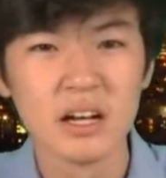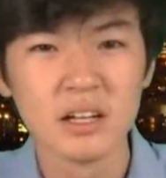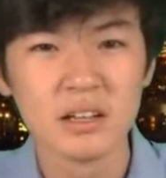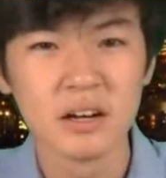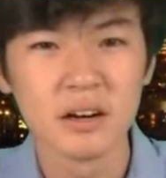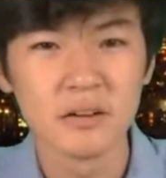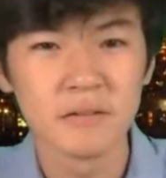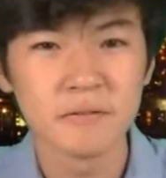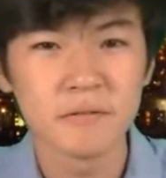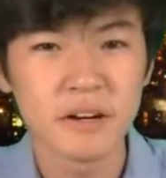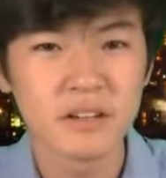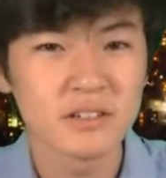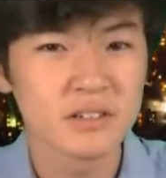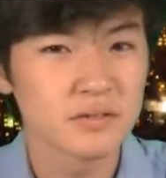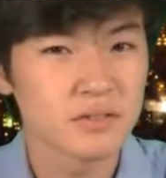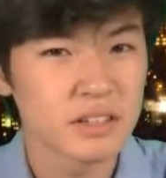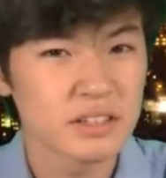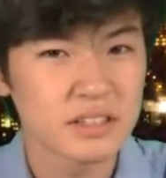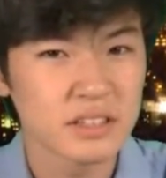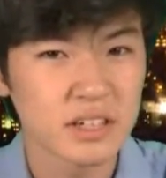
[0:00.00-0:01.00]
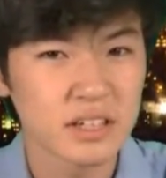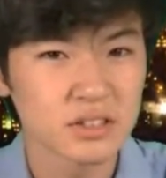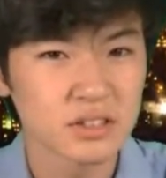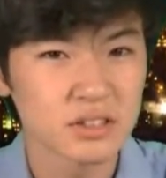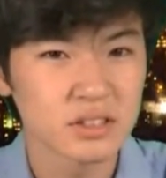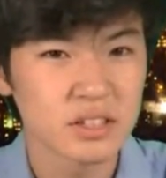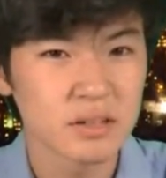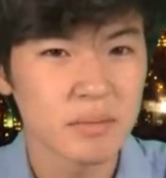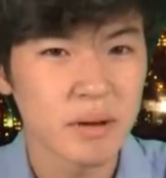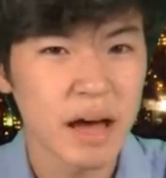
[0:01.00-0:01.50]
The French
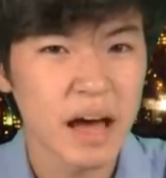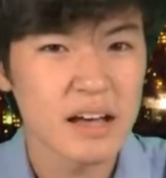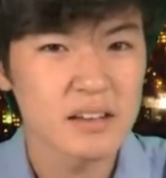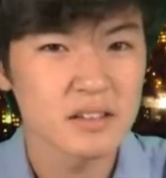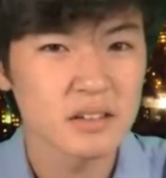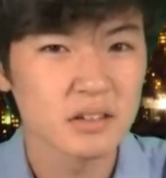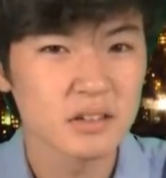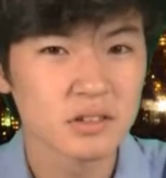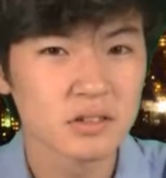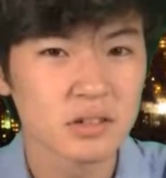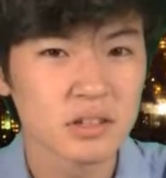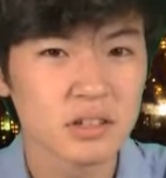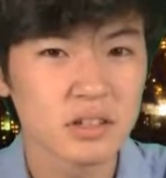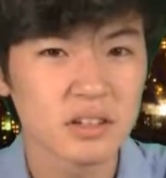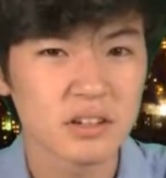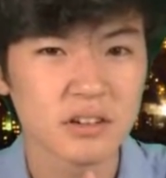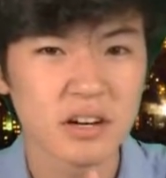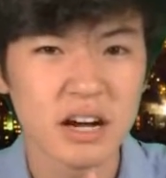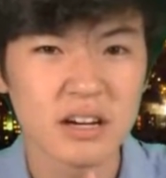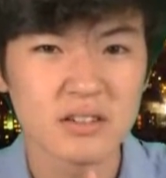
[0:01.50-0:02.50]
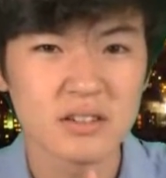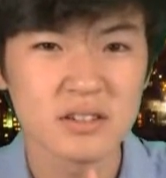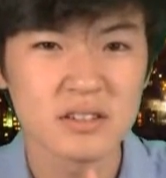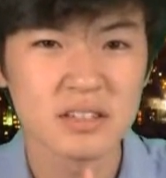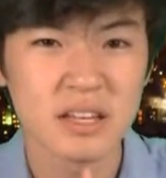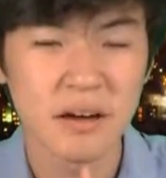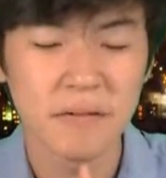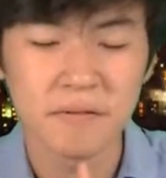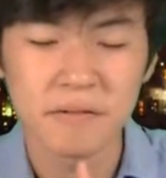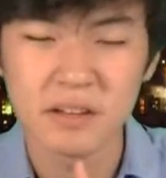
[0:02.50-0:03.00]
investigation team has concluded that the crash
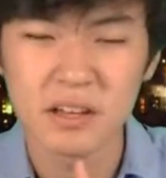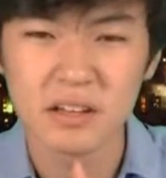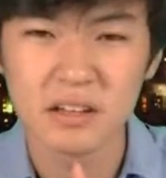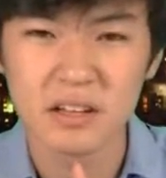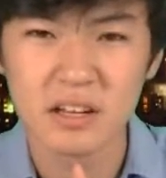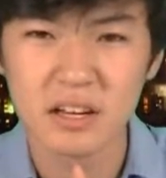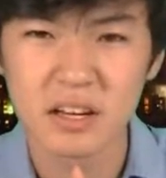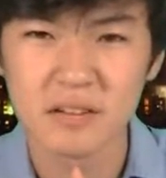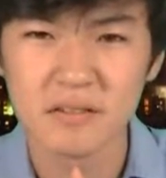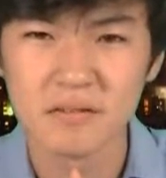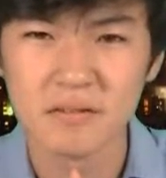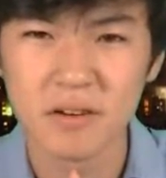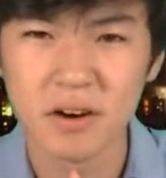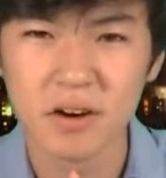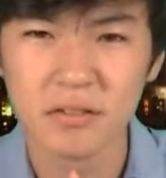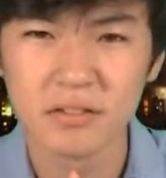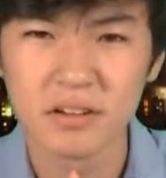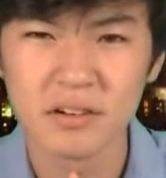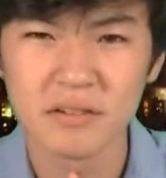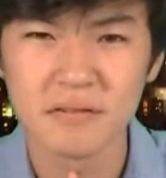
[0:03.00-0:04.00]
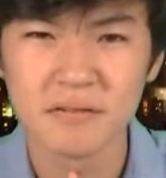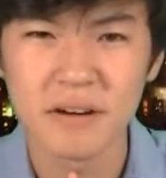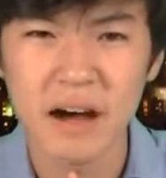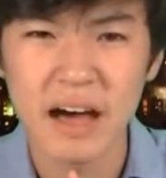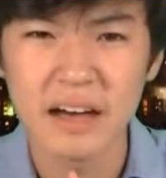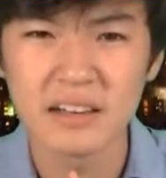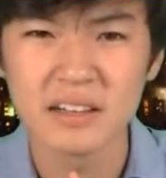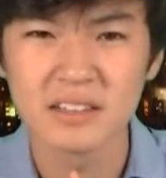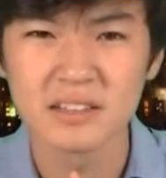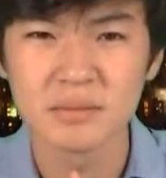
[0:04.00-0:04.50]
definitely involved a
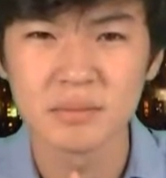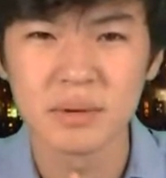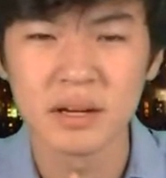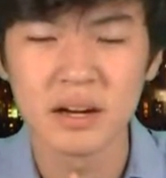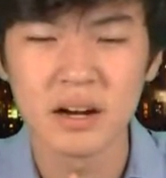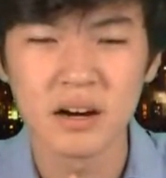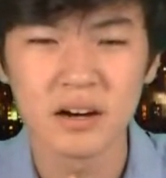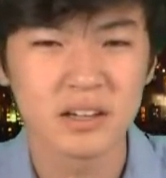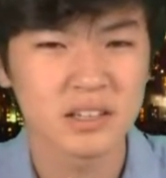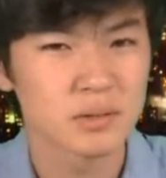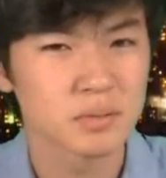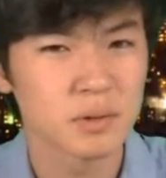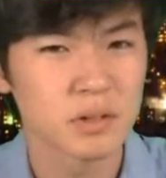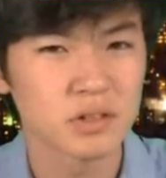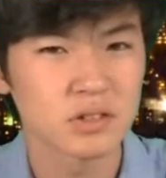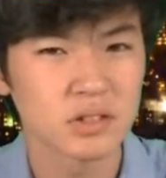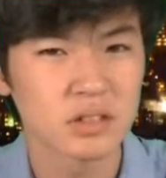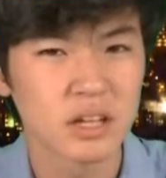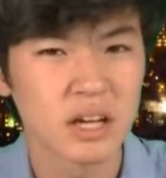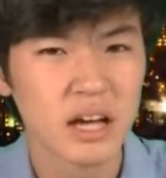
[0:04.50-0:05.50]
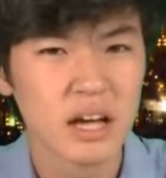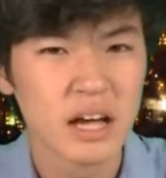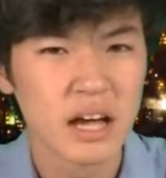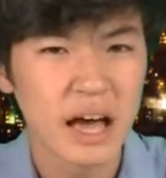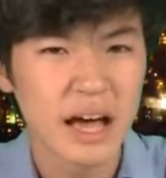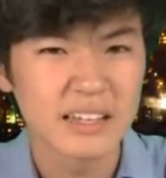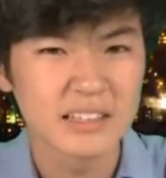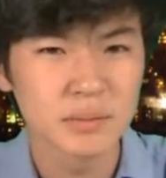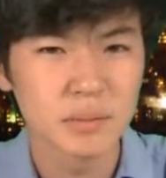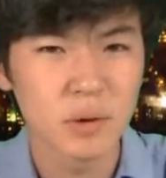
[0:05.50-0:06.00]
violent mid-air explosion,
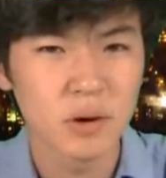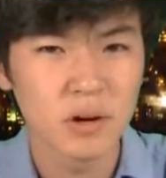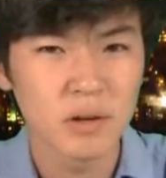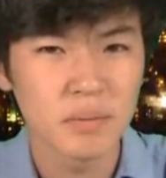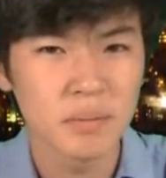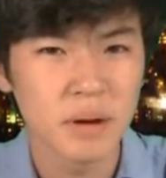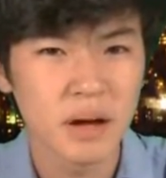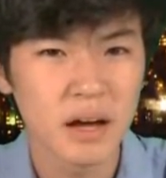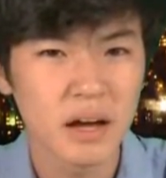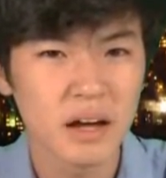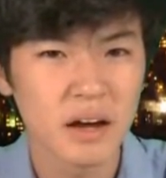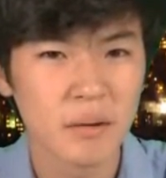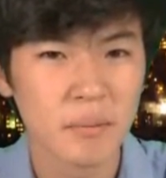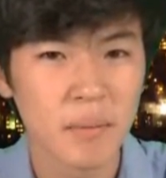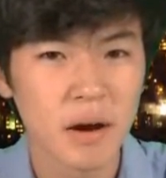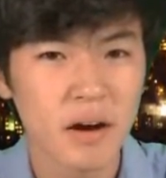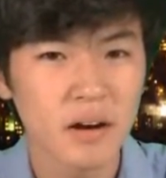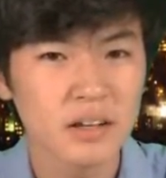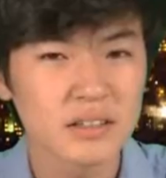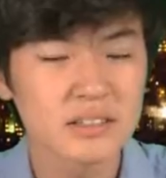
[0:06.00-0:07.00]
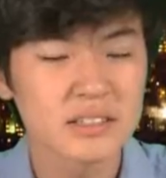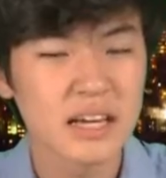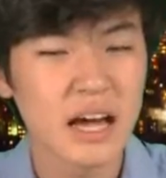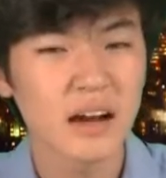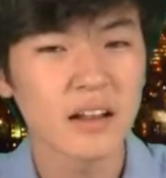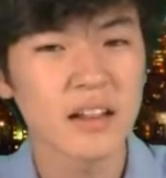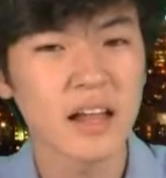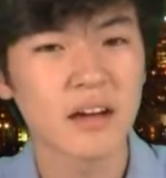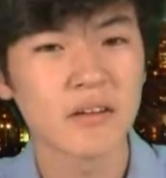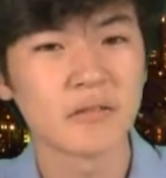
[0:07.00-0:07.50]
as supported by American
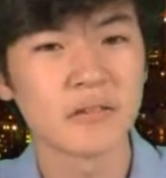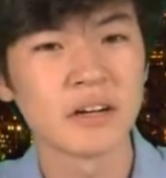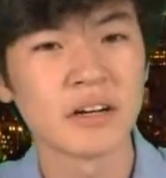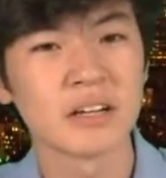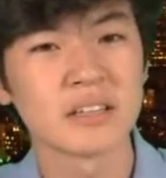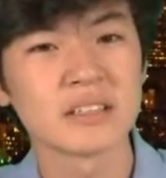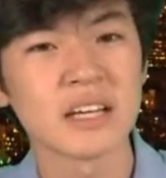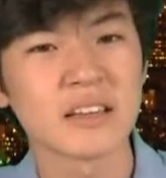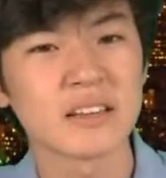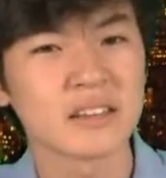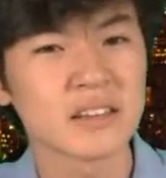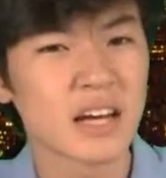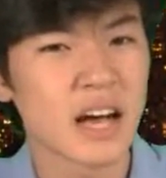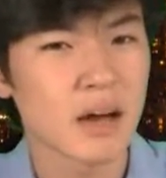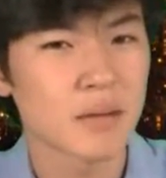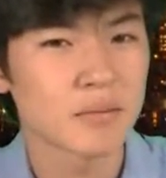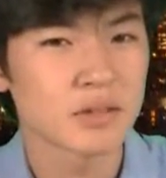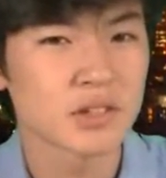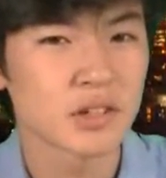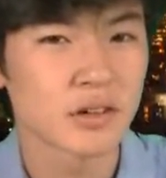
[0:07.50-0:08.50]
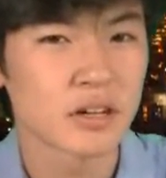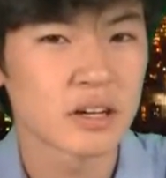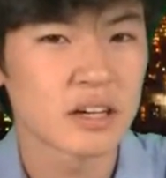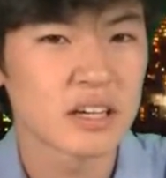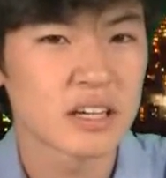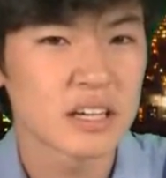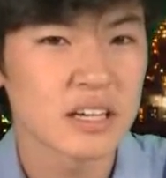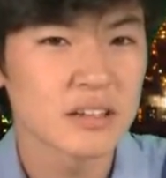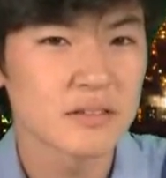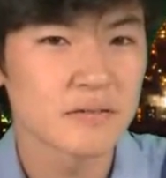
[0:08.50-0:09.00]
satellite readings at the time showing a
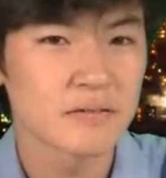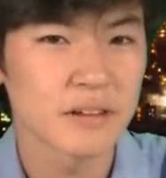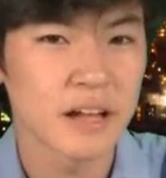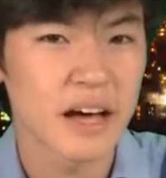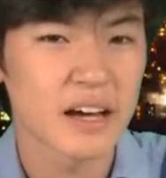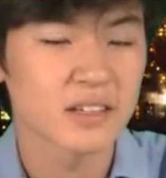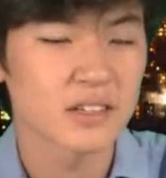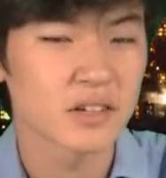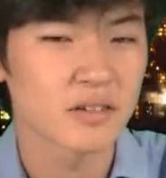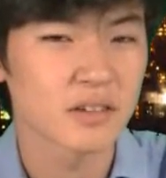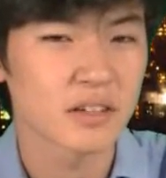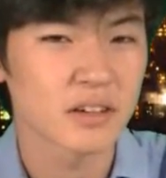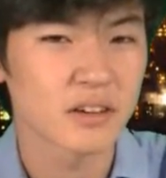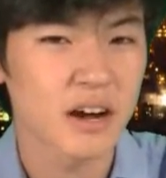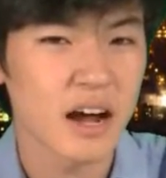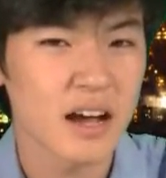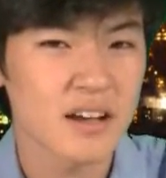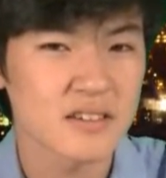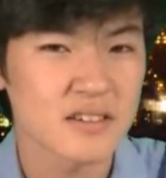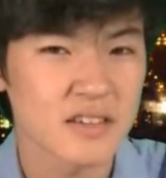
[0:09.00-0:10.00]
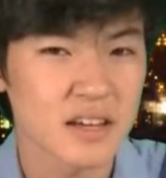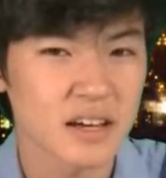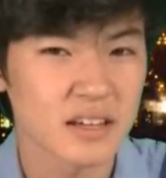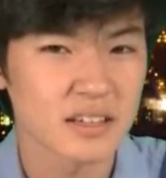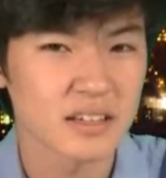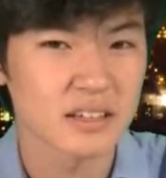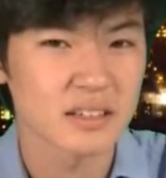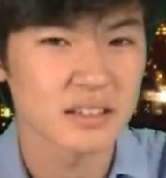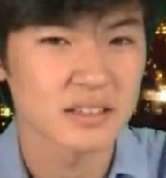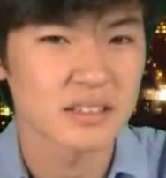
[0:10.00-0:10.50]
heat flash over the crash
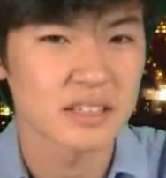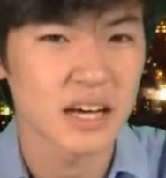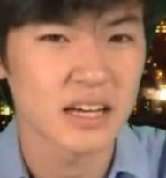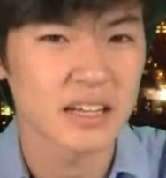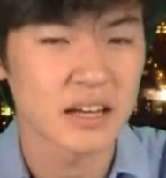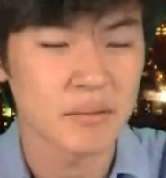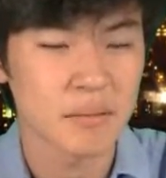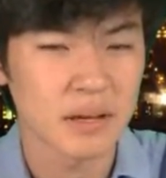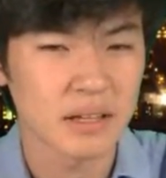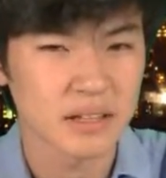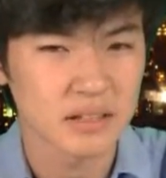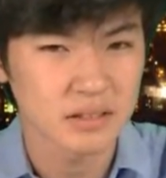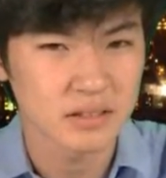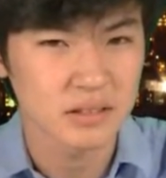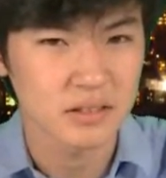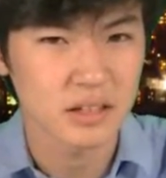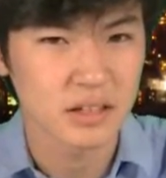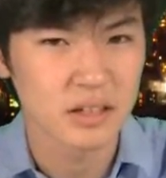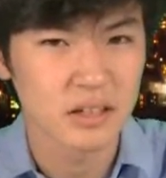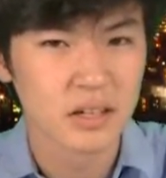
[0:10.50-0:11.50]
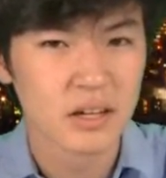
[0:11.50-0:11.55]
site in the Sinai Peninsula.